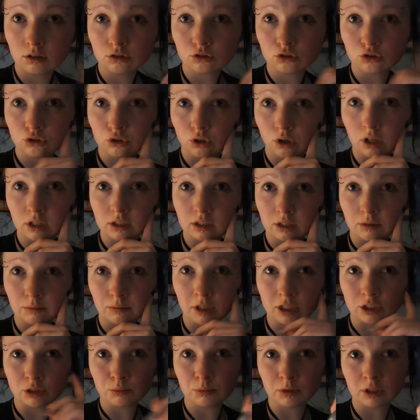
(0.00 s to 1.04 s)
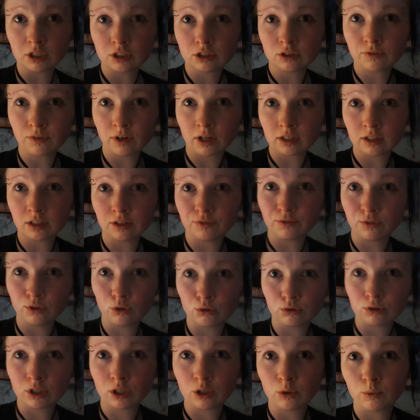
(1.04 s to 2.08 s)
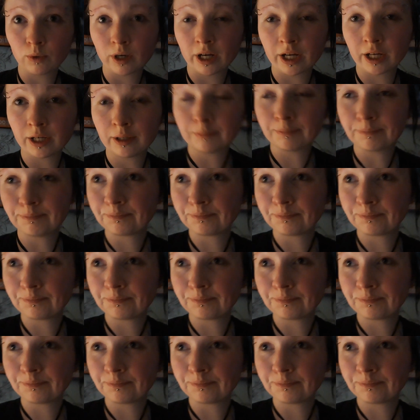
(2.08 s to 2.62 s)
So I think my spirit's finally floating away.